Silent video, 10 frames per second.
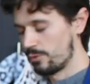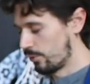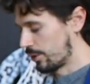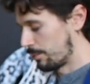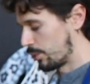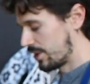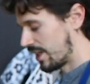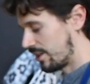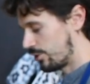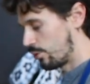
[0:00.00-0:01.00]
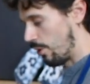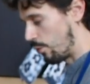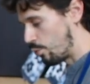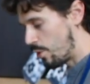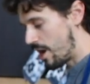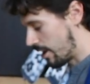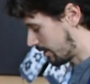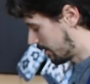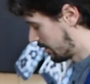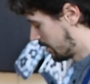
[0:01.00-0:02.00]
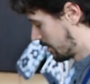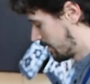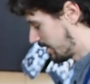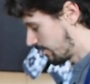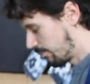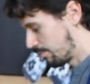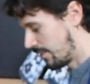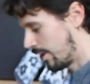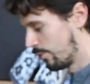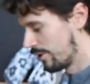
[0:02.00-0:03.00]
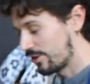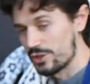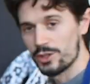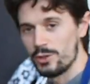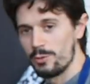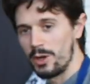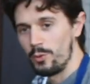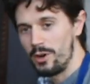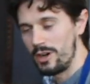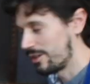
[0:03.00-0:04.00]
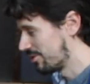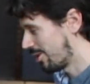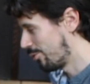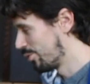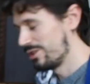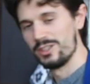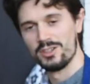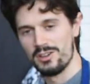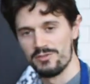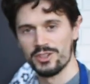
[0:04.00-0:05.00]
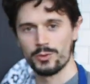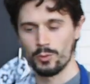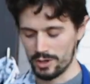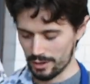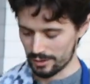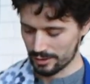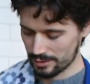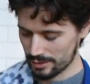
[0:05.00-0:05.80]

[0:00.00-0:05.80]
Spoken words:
We're going to put that into our wok. Now, I wanted to show you my wok because I really love this wok.